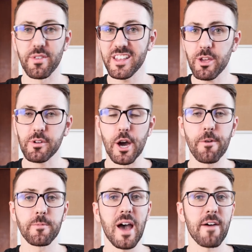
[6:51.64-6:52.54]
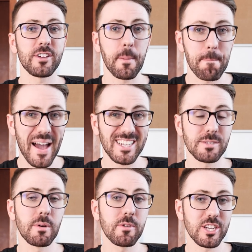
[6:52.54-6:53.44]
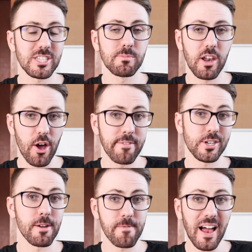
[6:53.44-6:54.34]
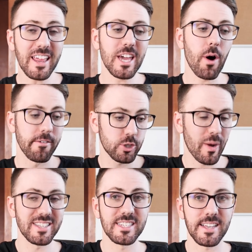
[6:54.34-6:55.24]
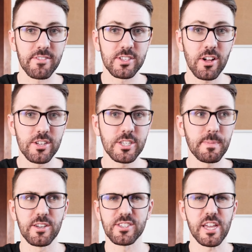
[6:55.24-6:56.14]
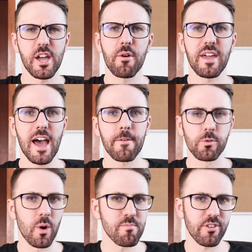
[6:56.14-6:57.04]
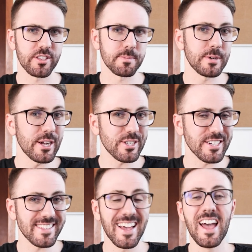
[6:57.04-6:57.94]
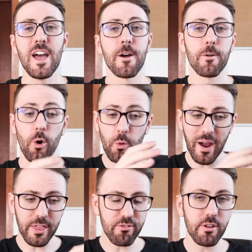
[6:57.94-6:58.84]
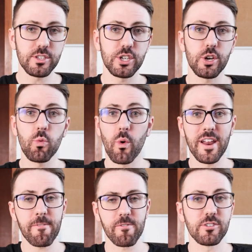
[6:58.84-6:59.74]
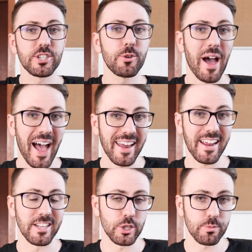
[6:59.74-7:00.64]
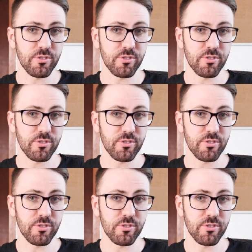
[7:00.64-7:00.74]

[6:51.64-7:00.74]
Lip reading: then you go from having a maximum customer lifetime value of $27 because they only have the one product to purchase, all the way through to whatever else you add into your